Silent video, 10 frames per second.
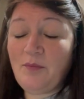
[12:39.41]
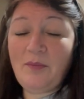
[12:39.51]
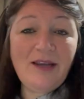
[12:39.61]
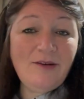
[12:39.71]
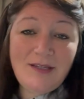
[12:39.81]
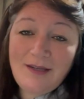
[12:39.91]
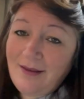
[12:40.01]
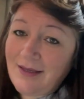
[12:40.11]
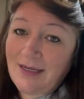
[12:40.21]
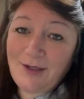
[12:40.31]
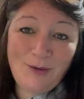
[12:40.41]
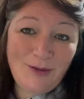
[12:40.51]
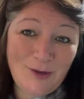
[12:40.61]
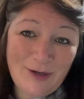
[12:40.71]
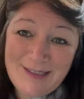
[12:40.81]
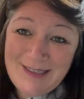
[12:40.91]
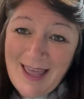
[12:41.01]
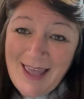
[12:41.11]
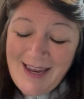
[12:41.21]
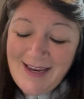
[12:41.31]
by using things like Google
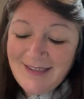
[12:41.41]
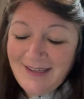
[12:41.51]
Translate,